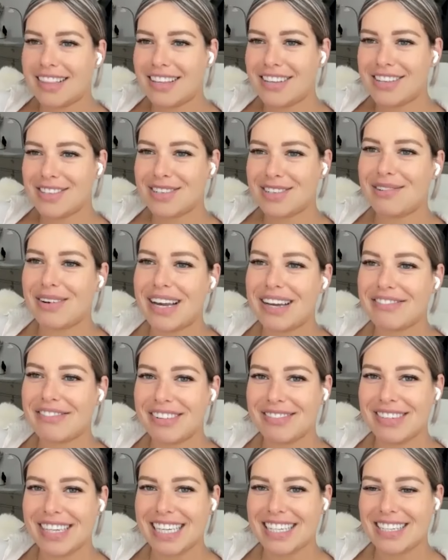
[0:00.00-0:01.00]
take this away
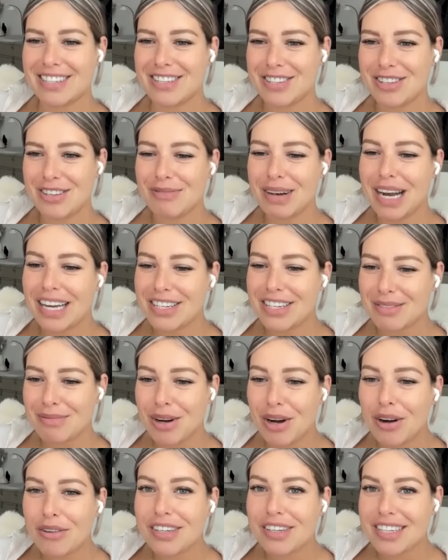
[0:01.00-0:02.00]
from me. It's too much.
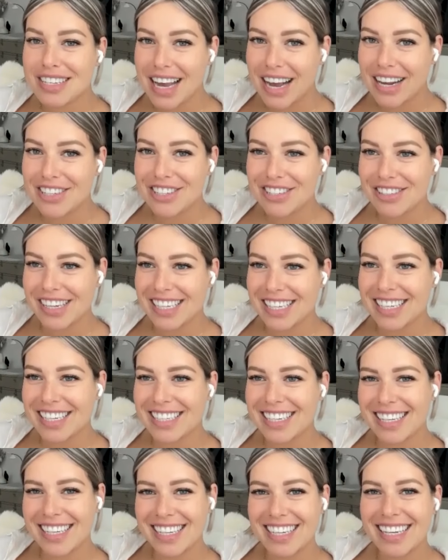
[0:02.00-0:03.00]
I'm
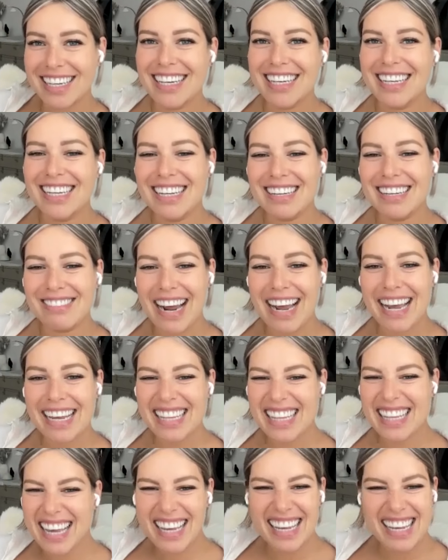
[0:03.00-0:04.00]
oversaturated,
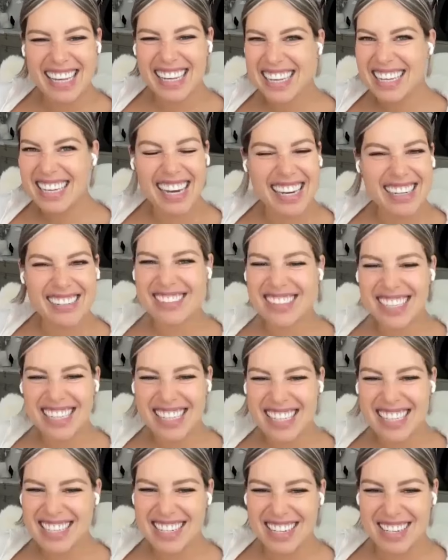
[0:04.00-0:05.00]
right? Like, I don't
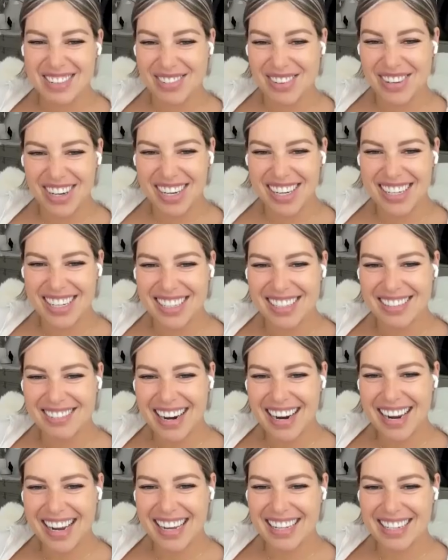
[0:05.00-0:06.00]
need this anymore,
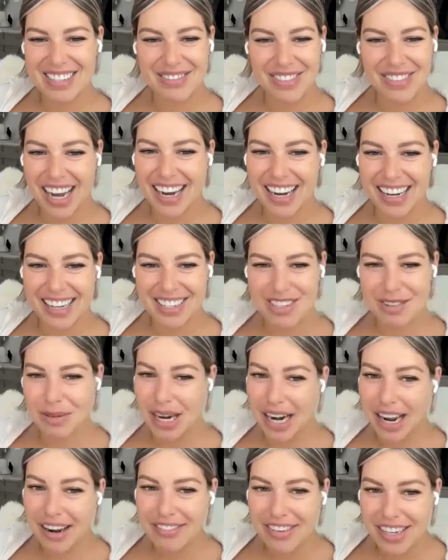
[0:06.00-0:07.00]
right? It's fine,
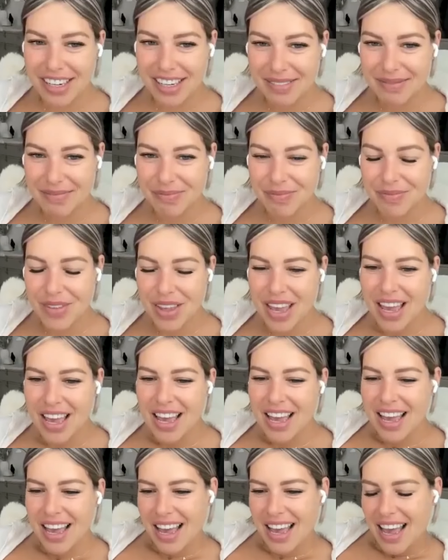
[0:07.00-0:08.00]
whatever.
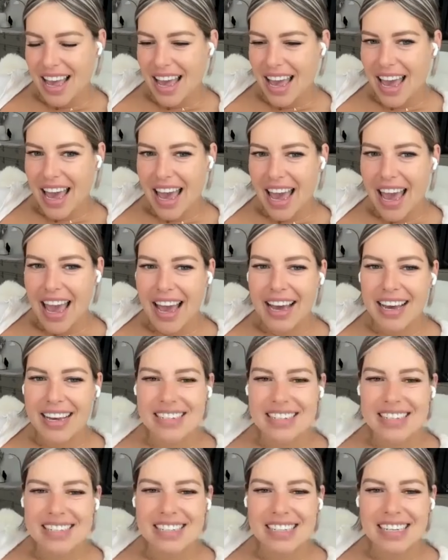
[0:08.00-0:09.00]

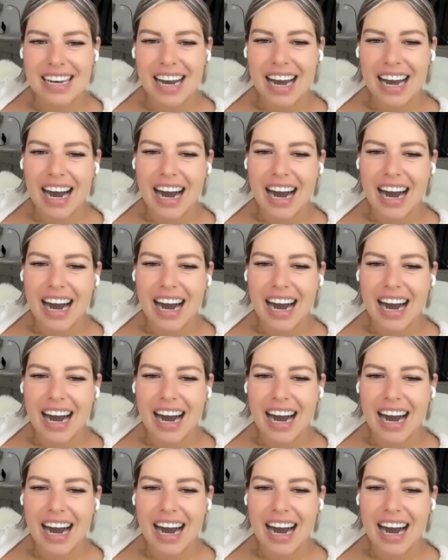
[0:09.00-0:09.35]
And